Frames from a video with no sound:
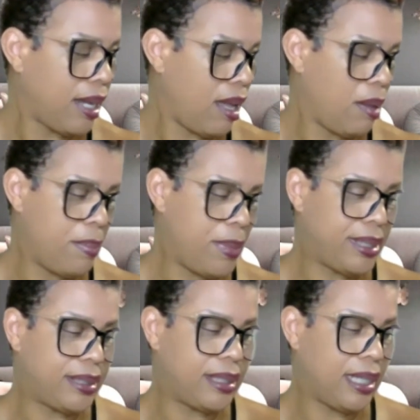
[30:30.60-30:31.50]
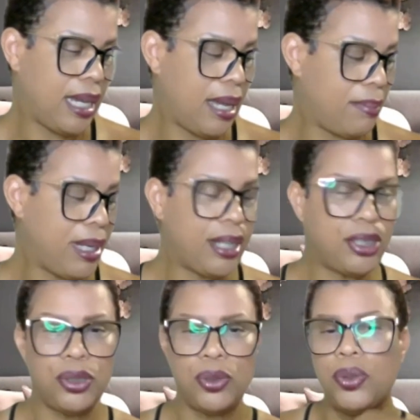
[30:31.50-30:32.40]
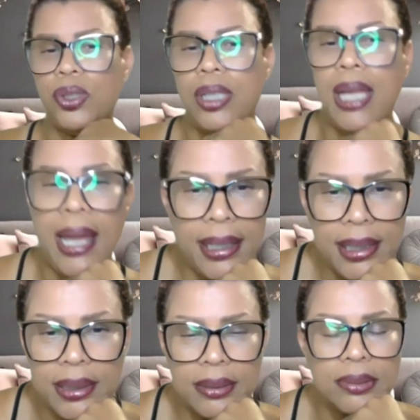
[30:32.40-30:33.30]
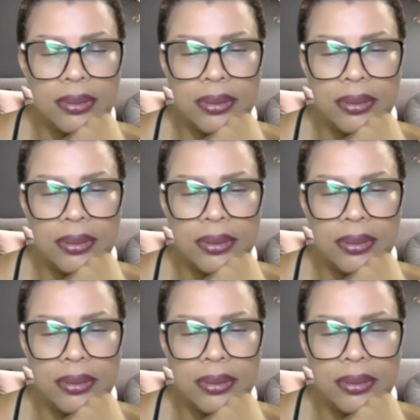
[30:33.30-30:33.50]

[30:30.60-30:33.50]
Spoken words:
They are messy. I'm not sure, like,